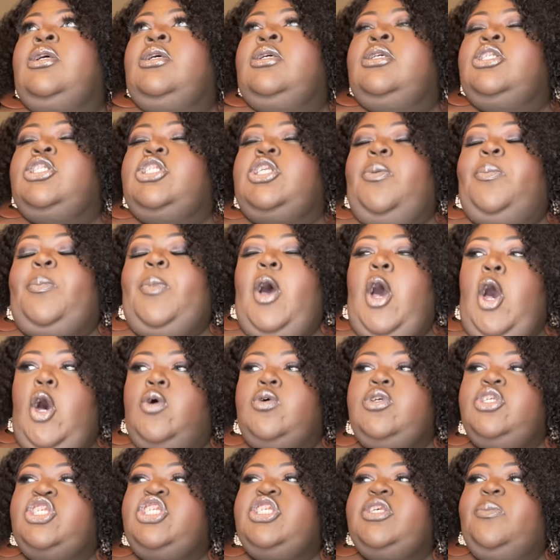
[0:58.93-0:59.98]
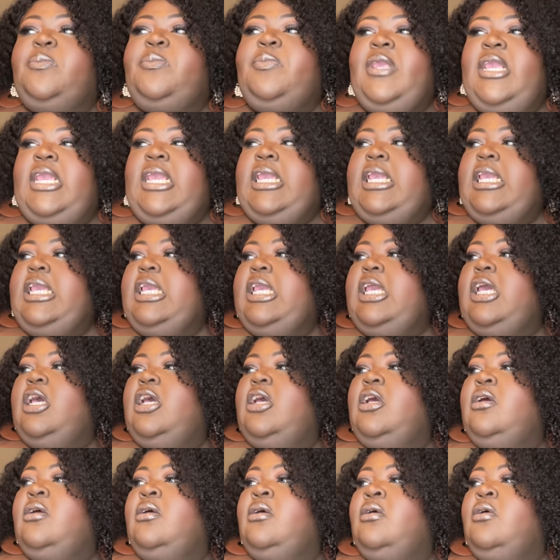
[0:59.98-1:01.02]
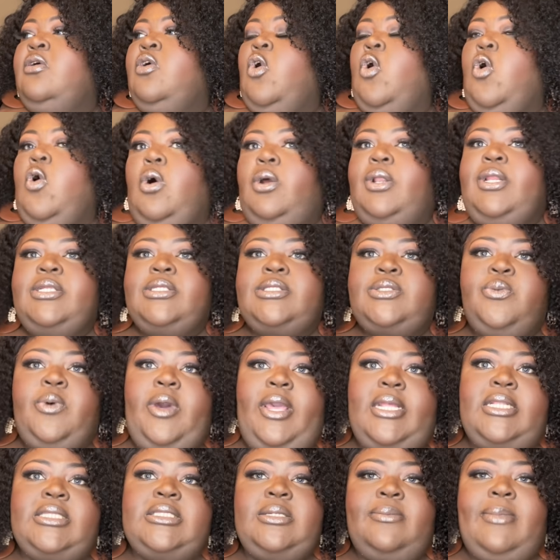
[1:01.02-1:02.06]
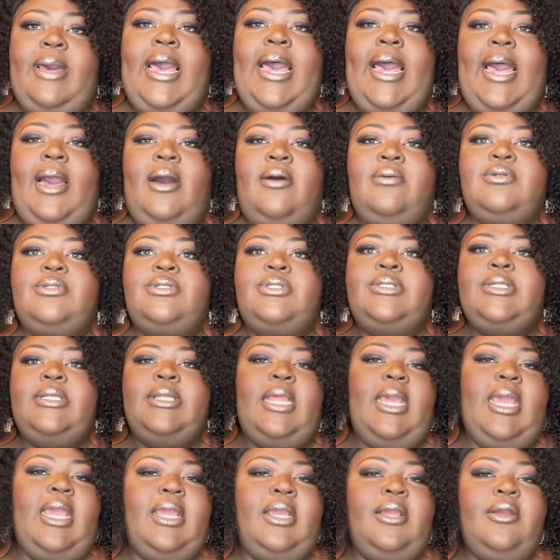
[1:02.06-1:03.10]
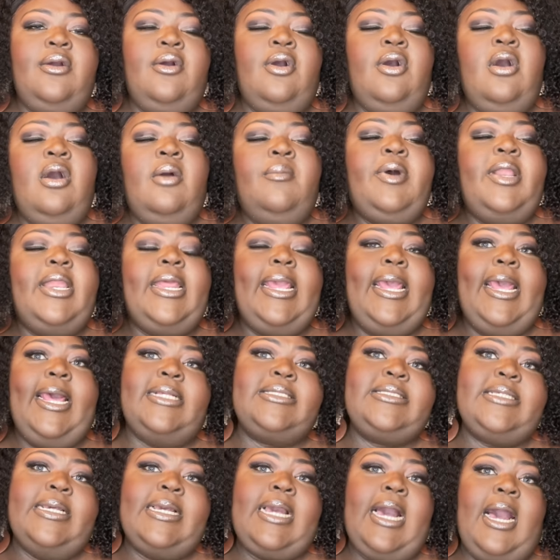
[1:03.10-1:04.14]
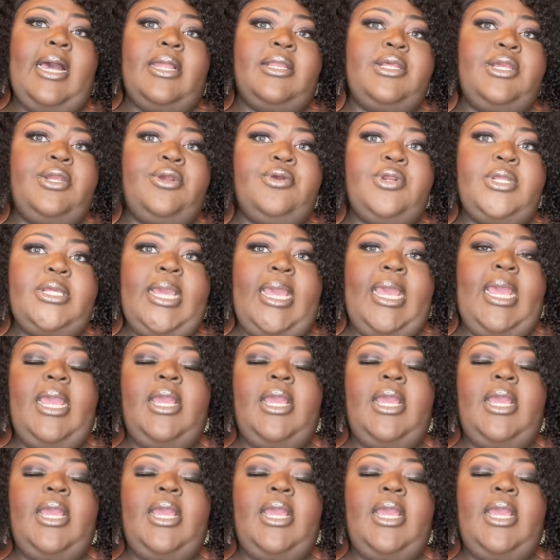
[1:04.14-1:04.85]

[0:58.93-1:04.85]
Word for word: supposed to be on its way to my house today, but it hasn't gotten here yet.